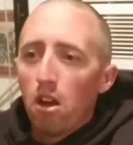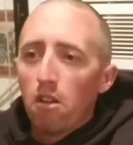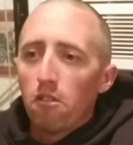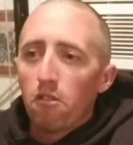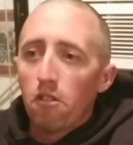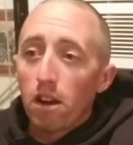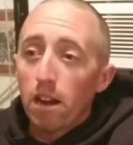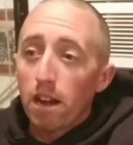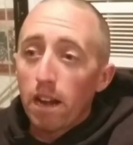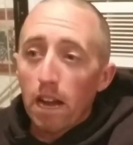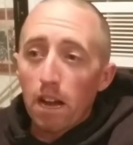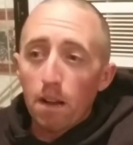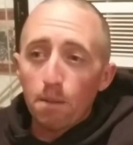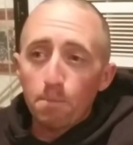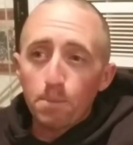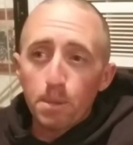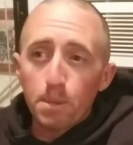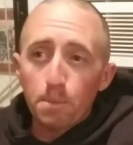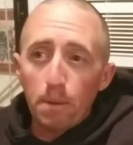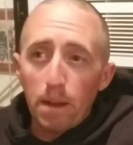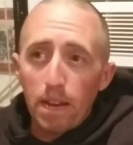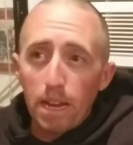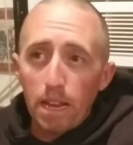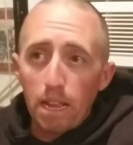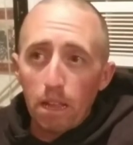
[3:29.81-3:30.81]
Right now I'm
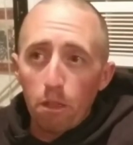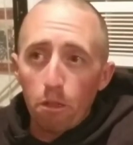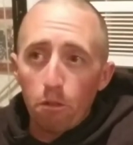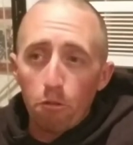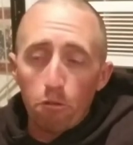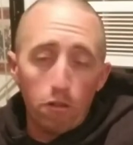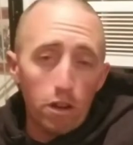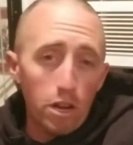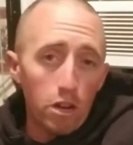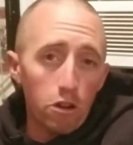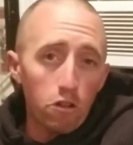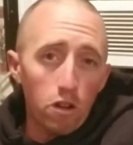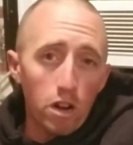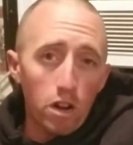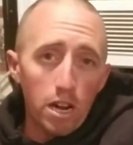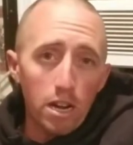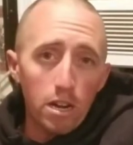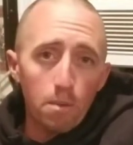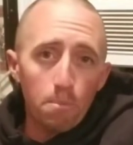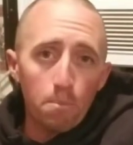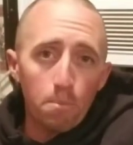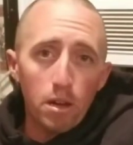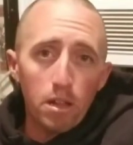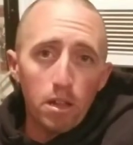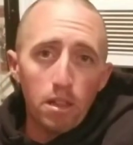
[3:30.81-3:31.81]
spending three grand
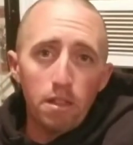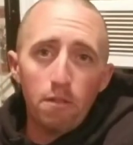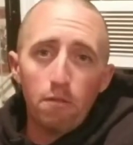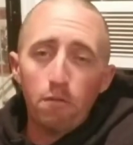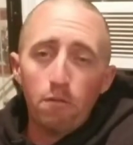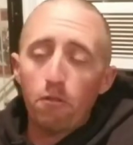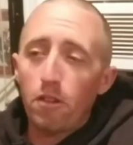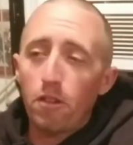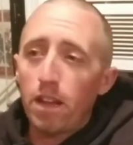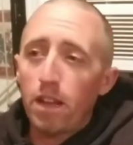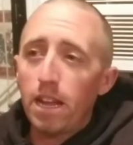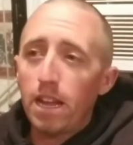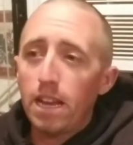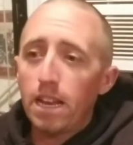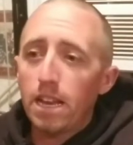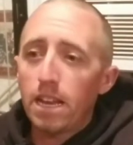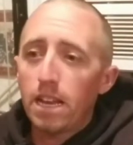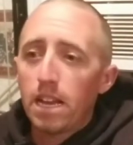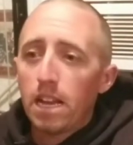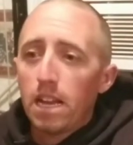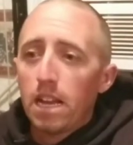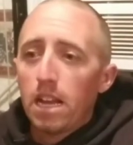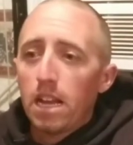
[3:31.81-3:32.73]
a month in feed.